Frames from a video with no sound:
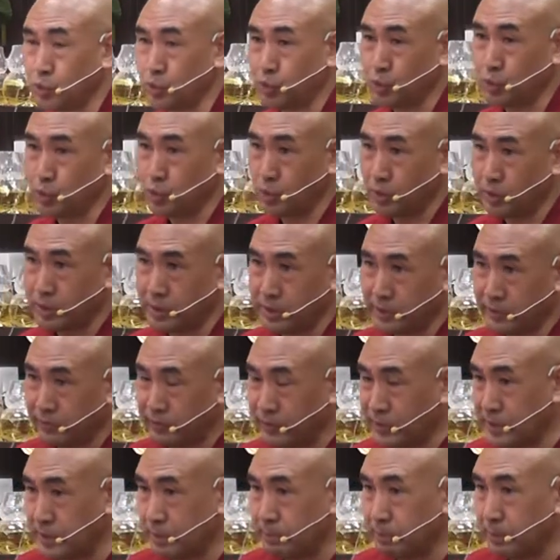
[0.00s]
you know the
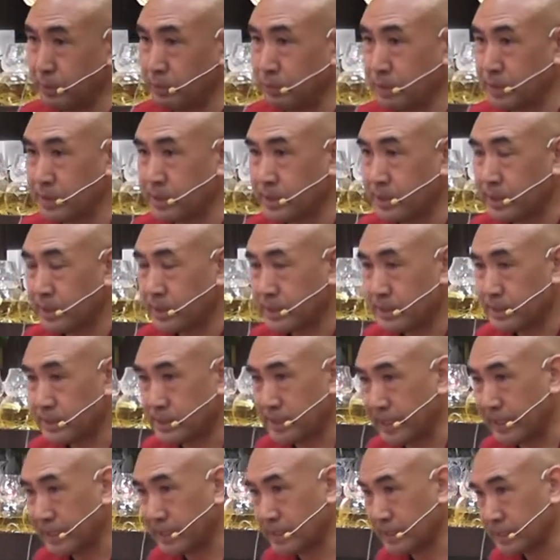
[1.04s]
differences between
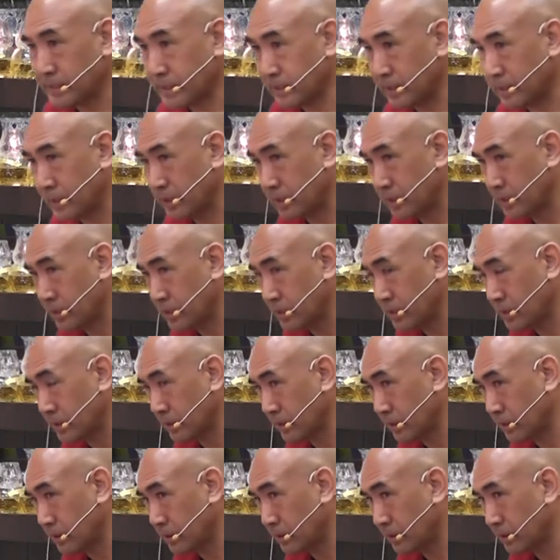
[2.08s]
slackness and
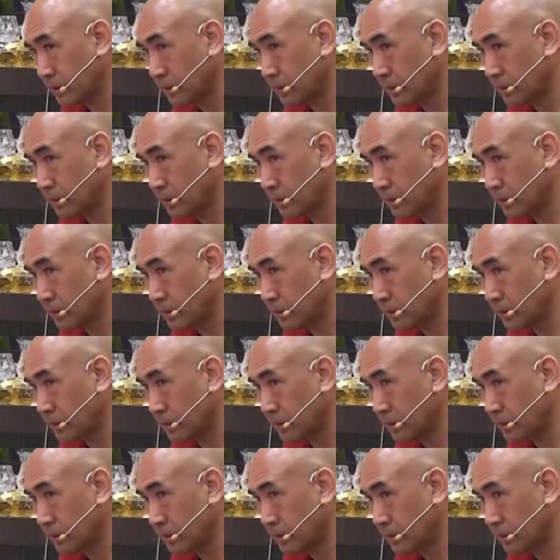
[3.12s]
lethargy?